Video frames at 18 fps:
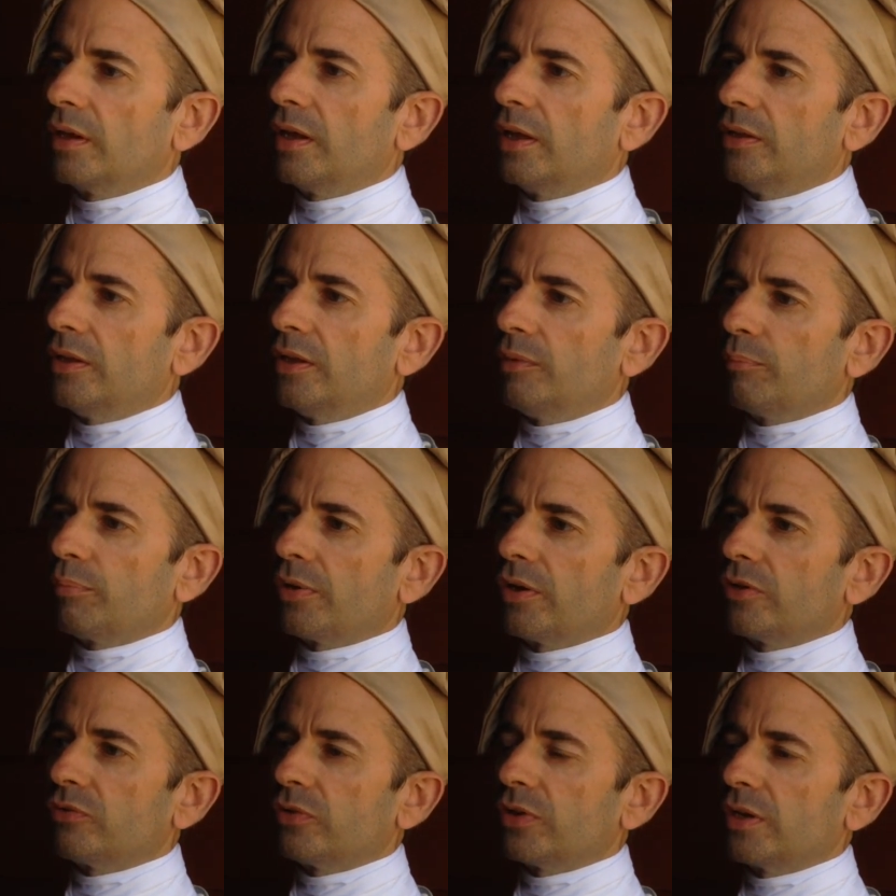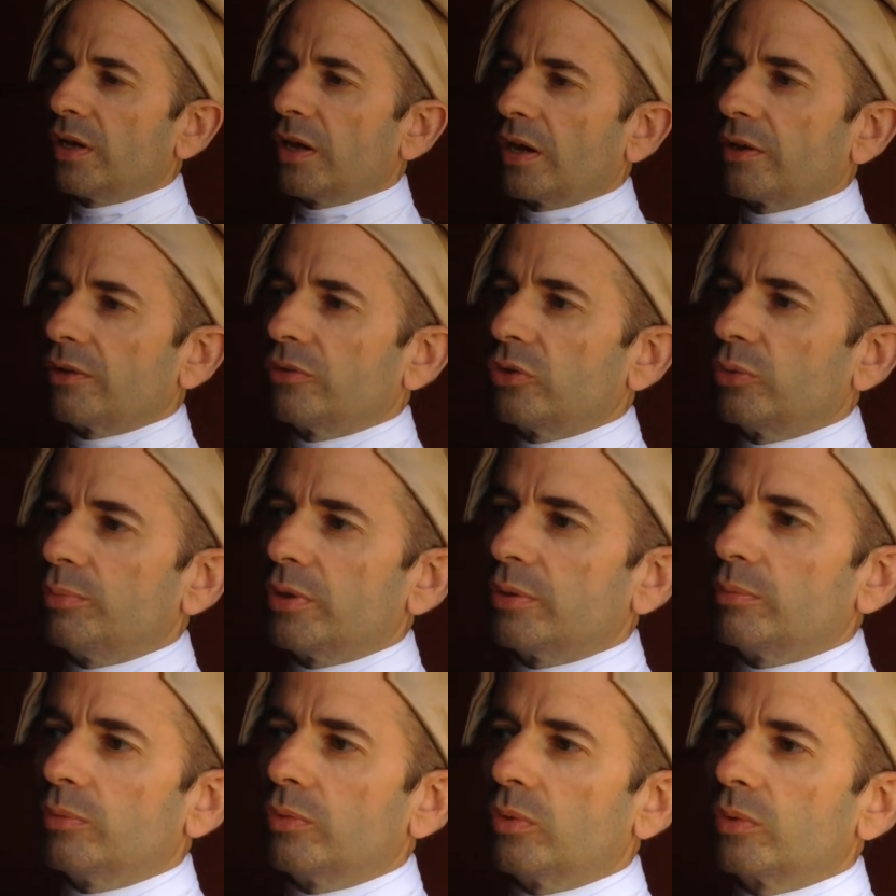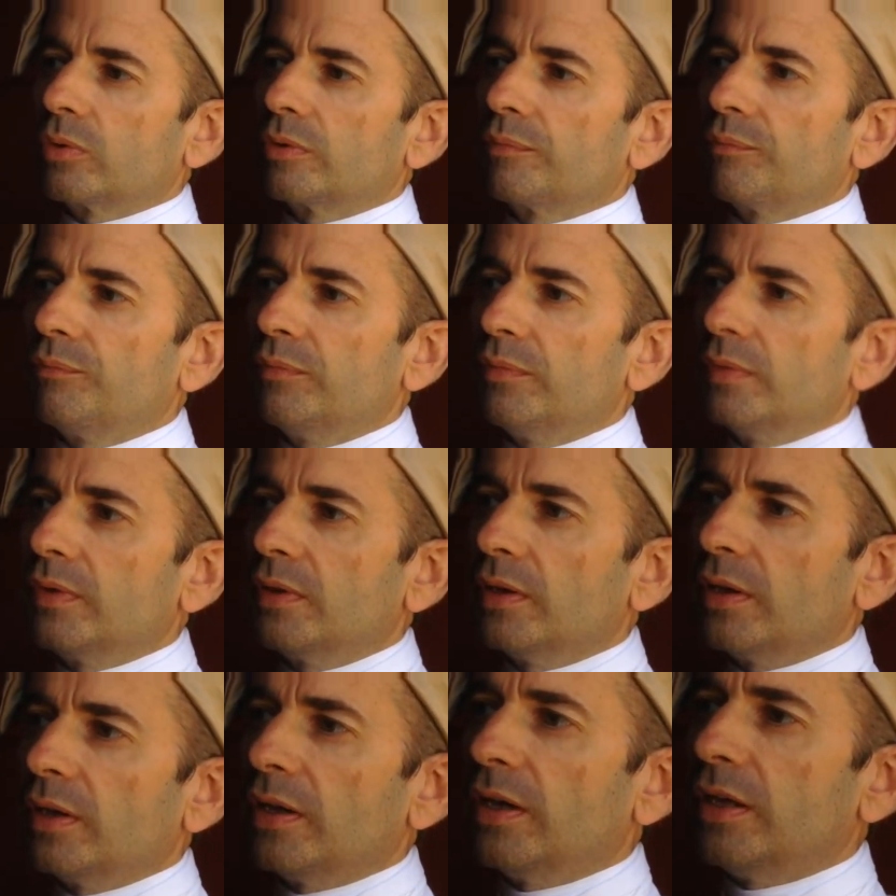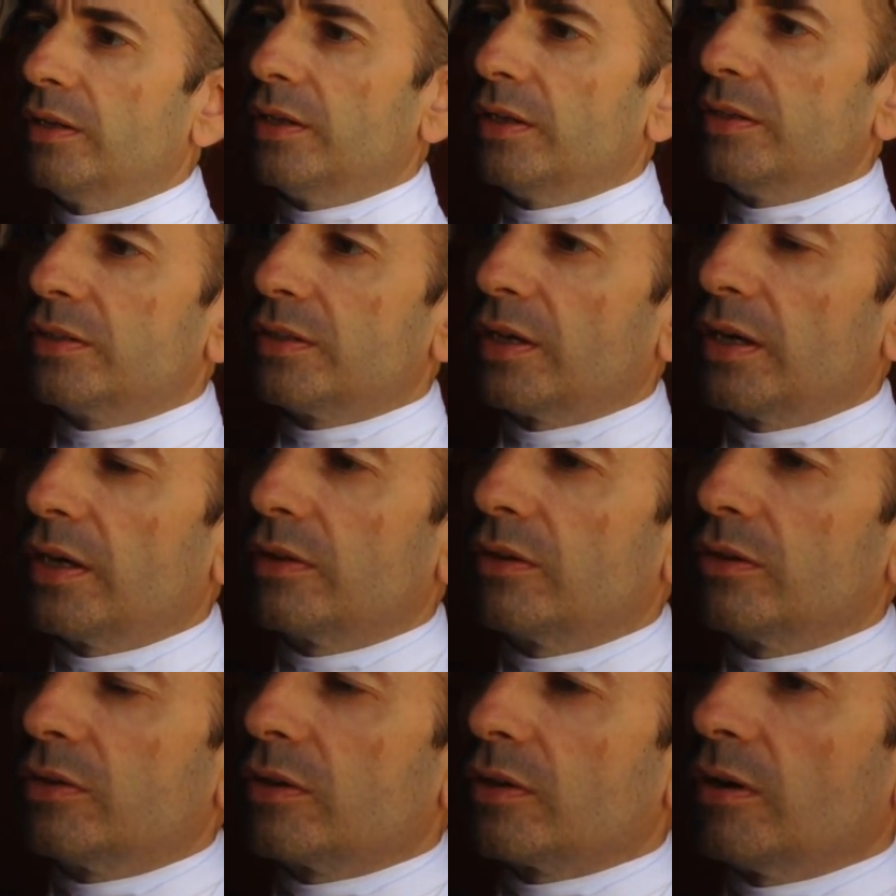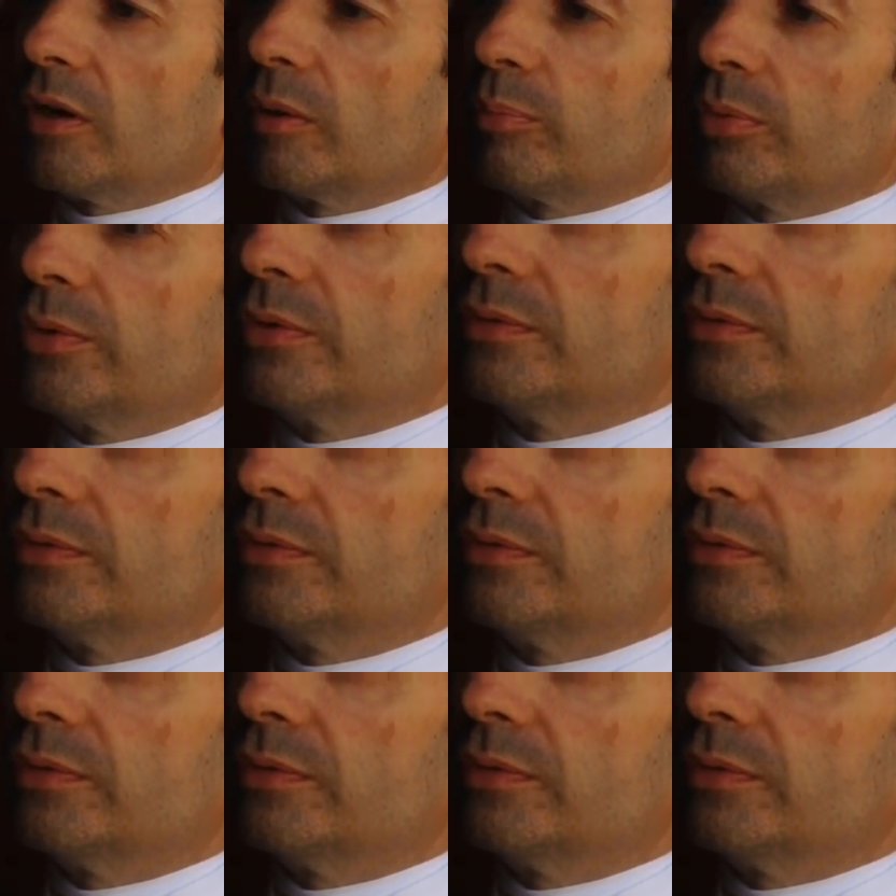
and then puff it out a little bit more and then take the top